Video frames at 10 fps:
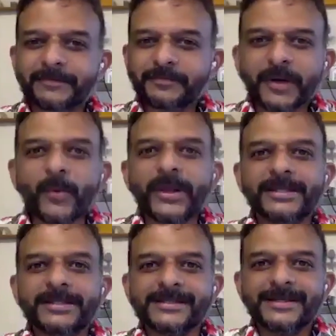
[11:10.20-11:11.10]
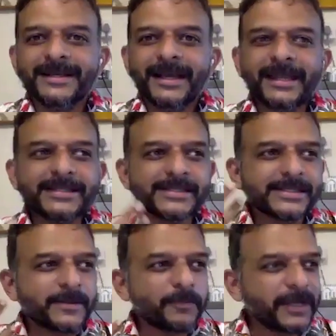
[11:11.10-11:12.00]
pervades. It's
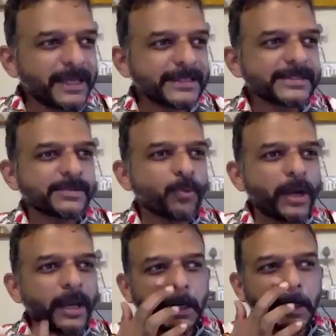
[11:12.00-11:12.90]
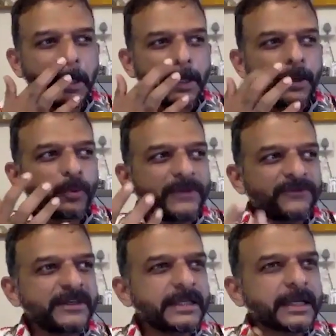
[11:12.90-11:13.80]
the place where we
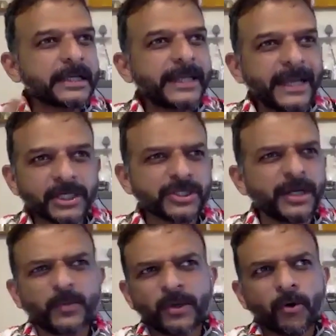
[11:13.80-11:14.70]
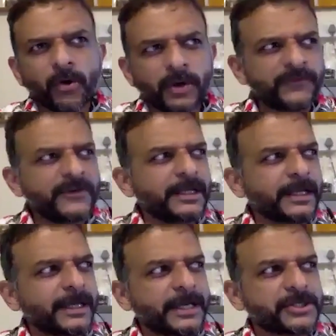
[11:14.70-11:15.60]
feel a connection, and we all feel a
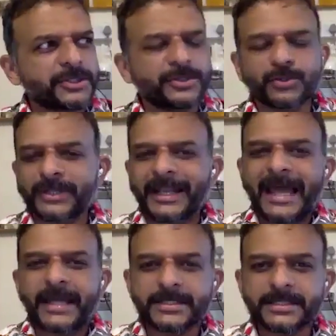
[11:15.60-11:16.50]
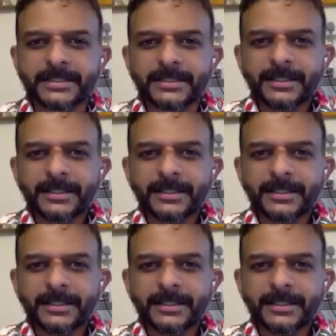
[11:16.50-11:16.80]
connection to the land.